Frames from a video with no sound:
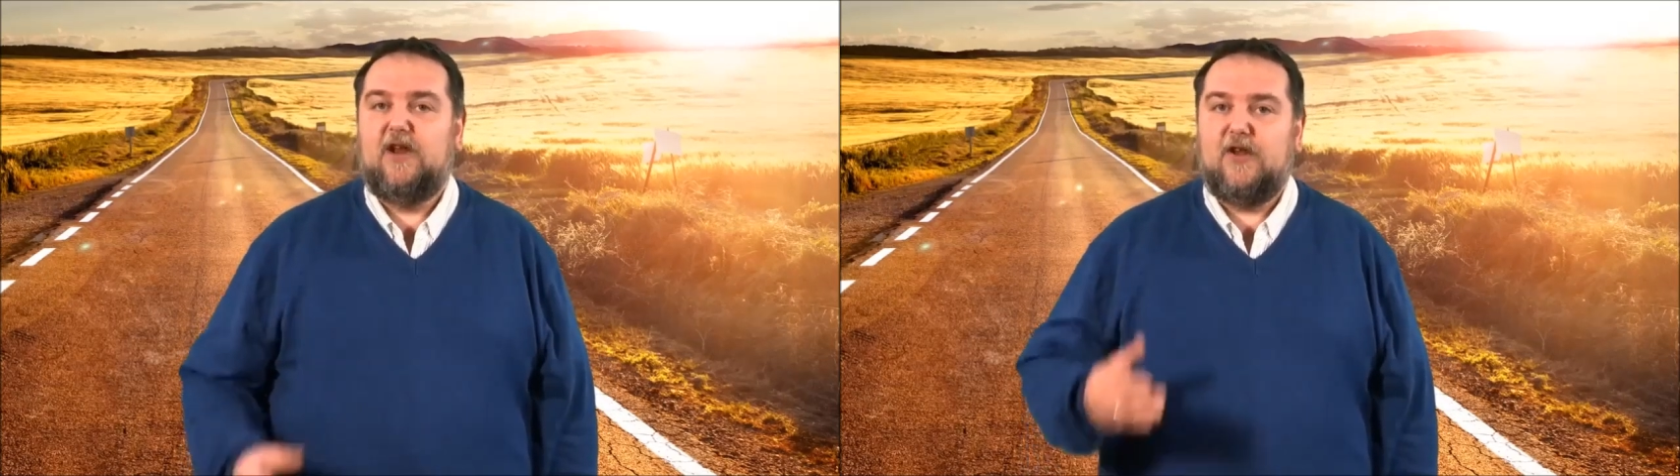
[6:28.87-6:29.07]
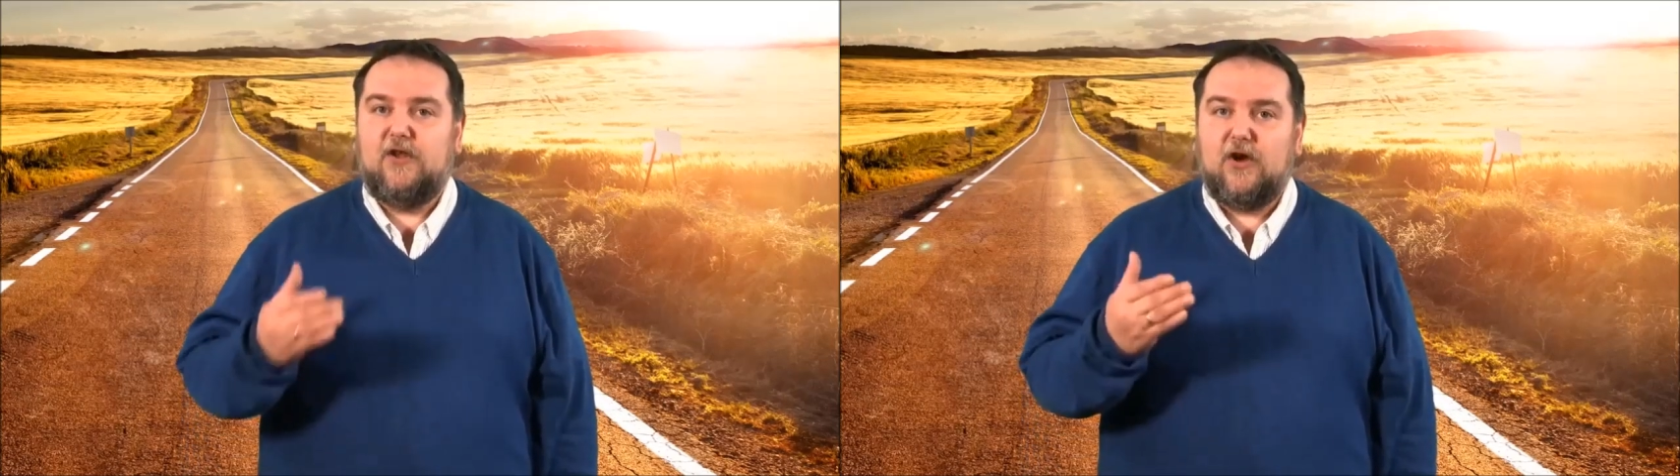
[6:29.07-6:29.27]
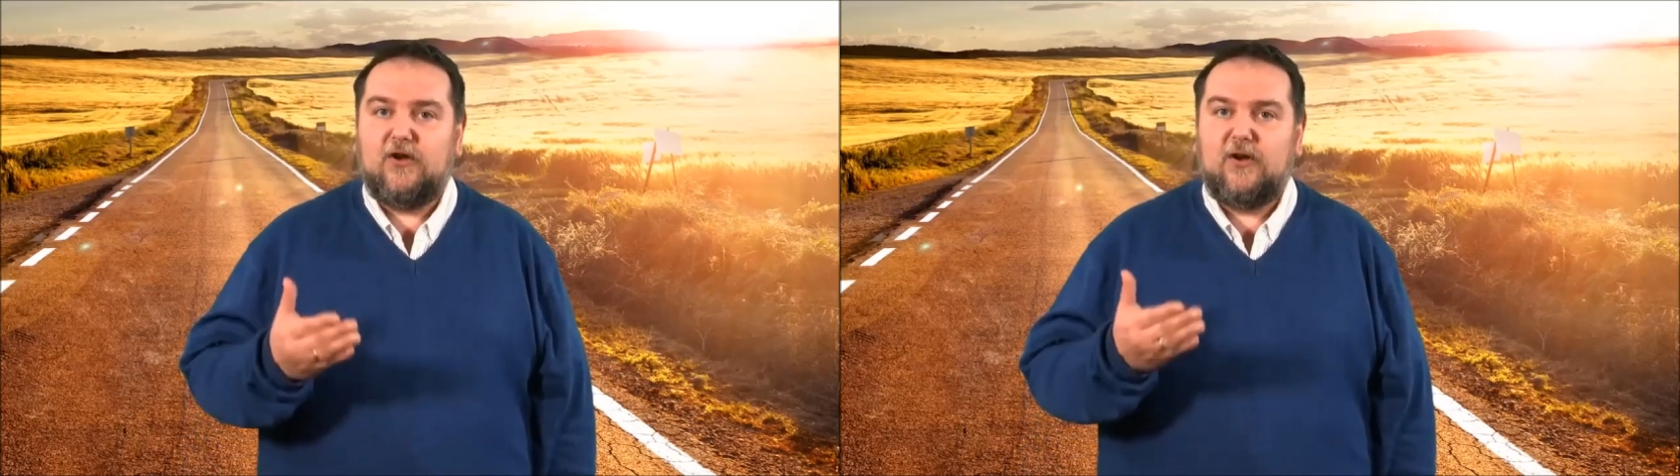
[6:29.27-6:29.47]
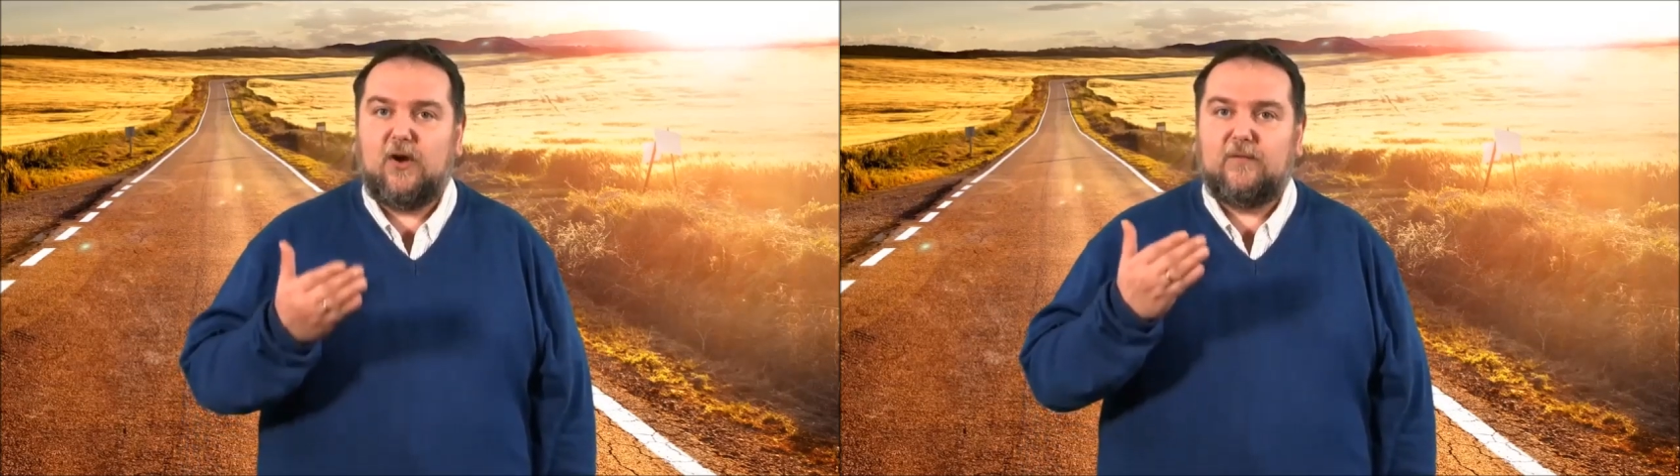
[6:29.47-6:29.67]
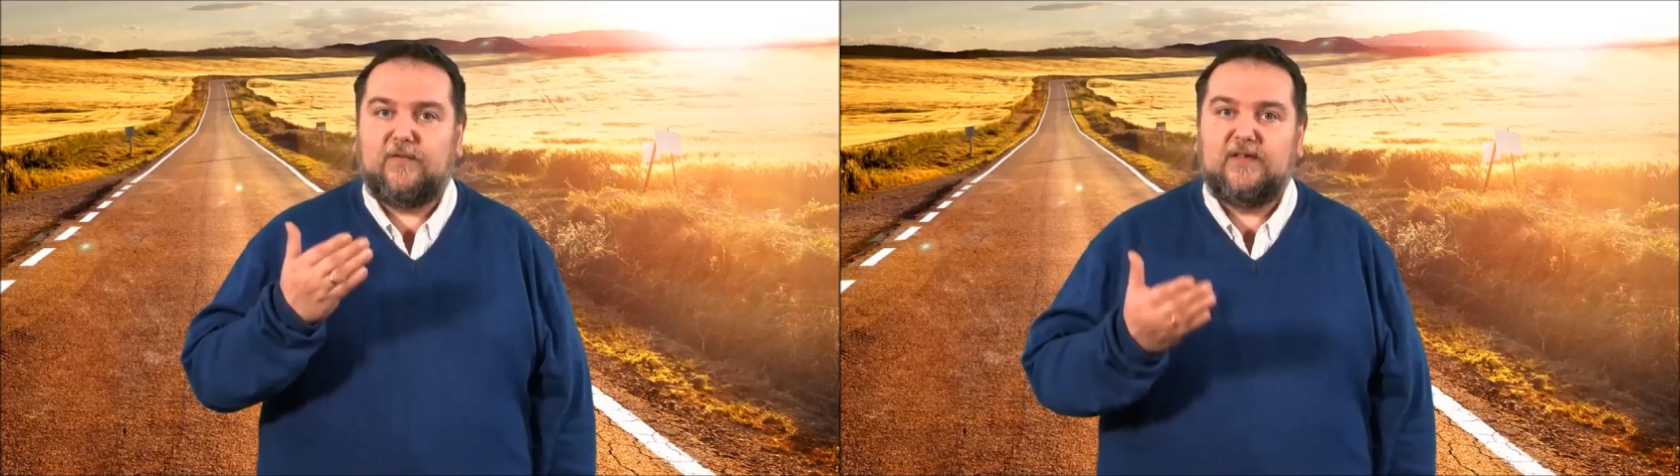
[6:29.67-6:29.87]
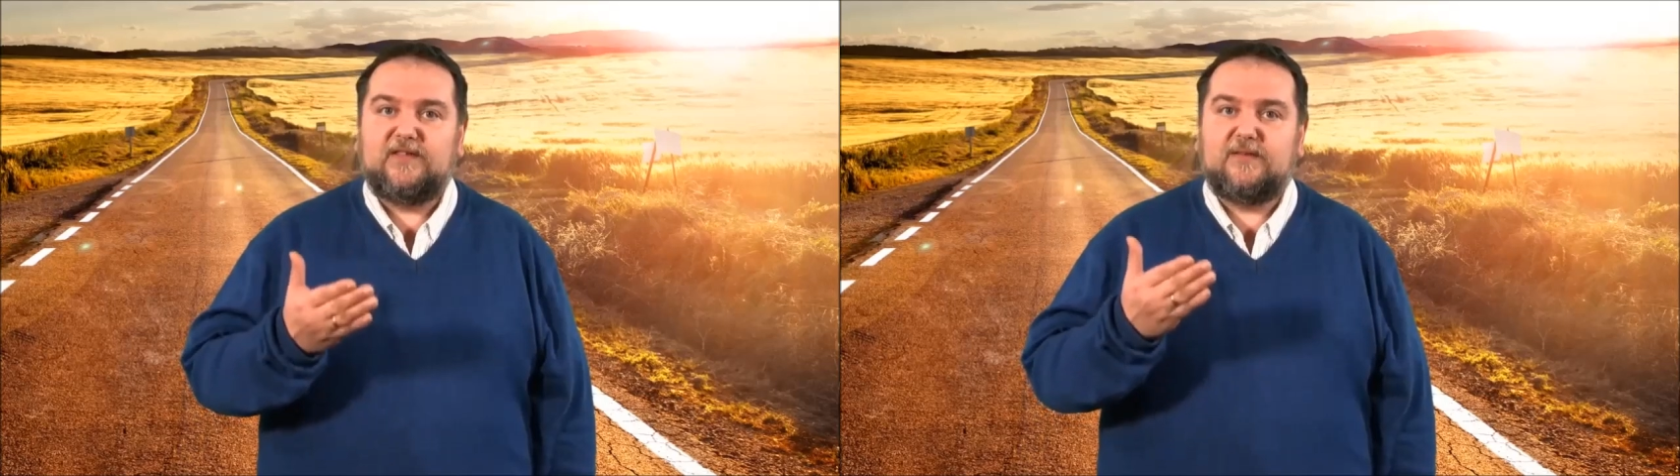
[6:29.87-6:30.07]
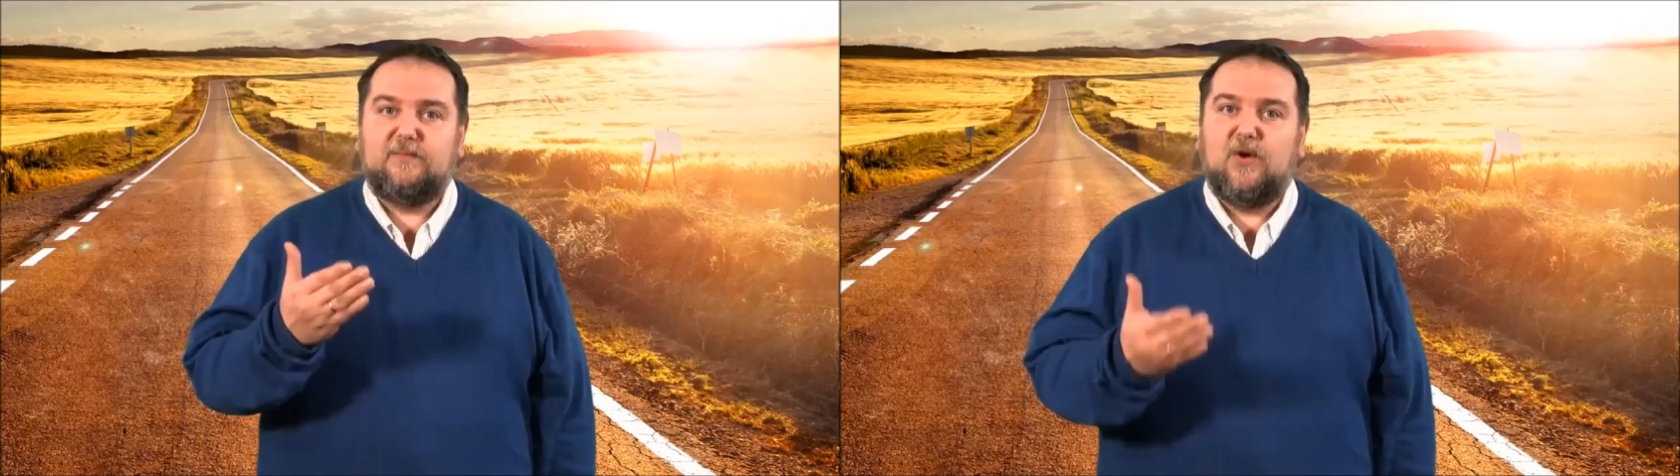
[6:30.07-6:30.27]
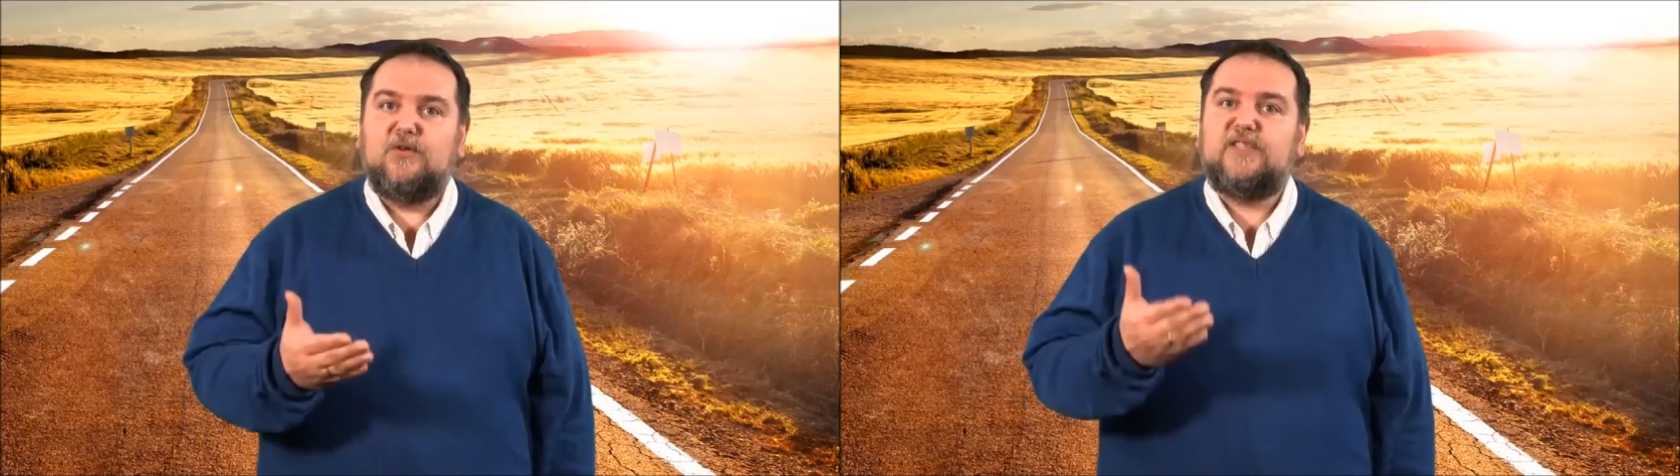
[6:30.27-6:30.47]
None of its
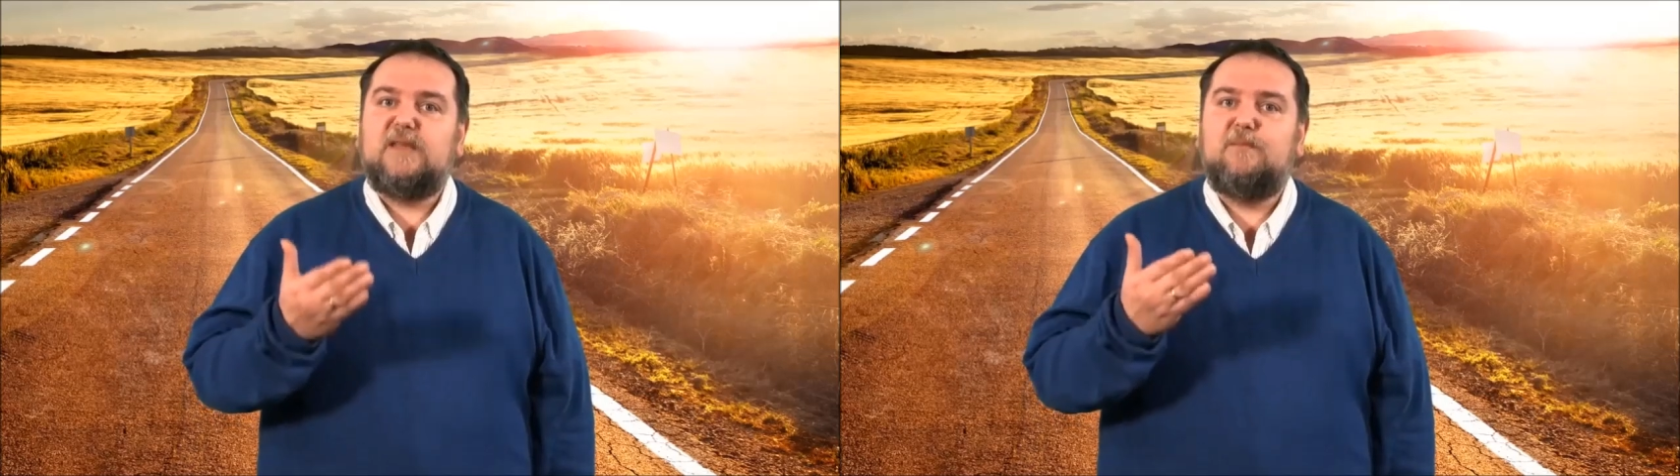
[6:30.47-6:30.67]
most